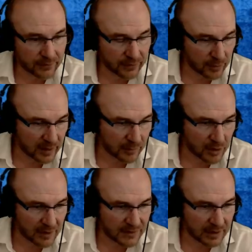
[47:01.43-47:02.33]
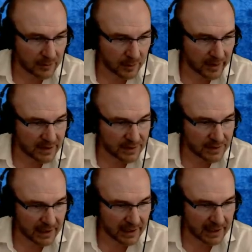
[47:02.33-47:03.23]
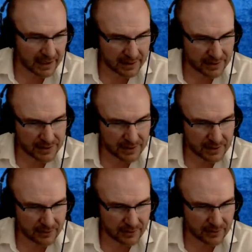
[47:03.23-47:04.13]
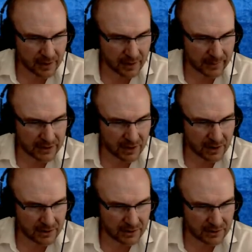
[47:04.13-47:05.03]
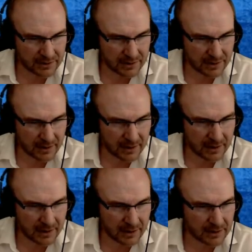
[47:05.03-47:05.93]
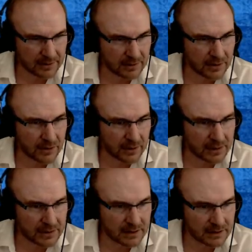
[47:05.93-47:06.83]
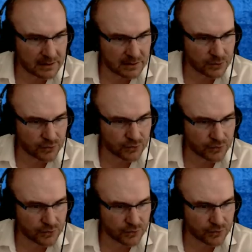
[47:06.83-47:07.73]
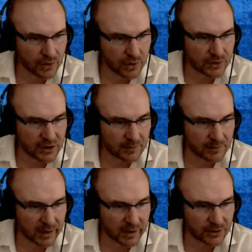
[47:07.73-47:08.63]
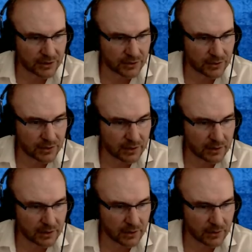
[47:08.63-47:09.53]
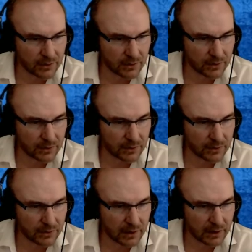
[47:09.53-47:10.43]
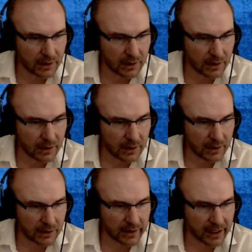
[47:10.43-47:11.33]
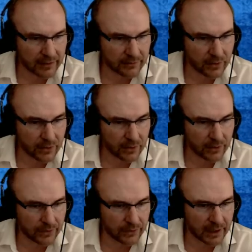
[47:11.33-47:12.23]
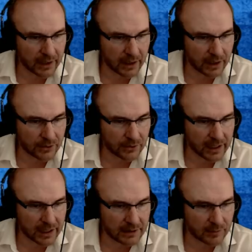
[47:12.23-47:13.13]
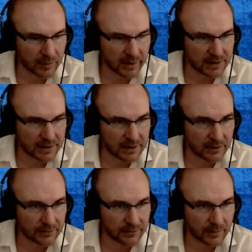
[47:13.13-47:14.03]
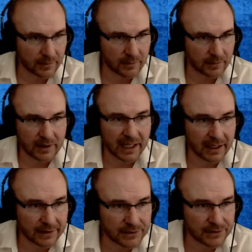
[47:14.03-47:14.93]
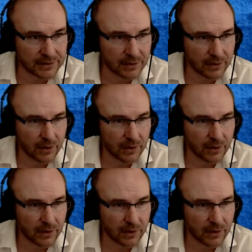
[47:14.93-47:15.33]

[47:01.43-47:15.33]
fulfillment of prophecy. The mimesis is from MacDonald. Uh, no, that's... Oh, Psalm twenty-two. No, I don't have the correct mimesis here from Kings.